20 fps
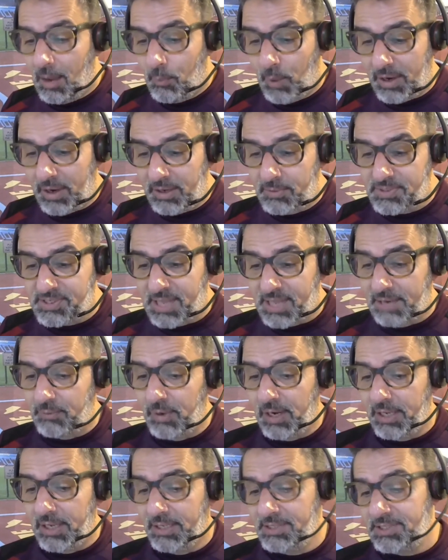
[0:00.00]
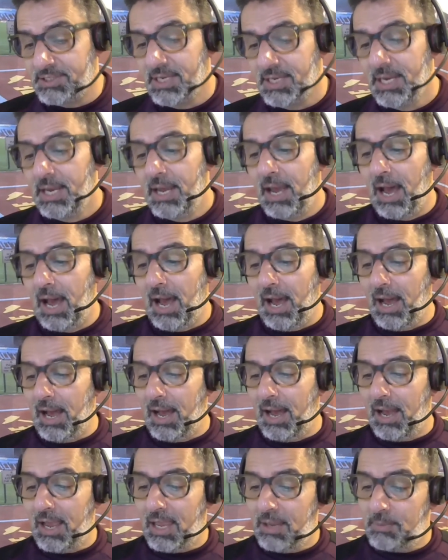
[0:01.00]
when he was then released.
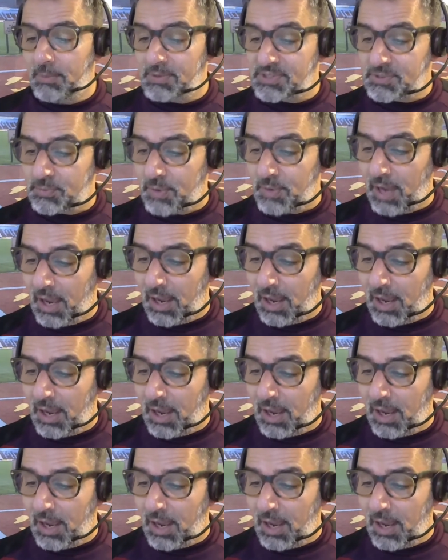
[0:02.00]
He was,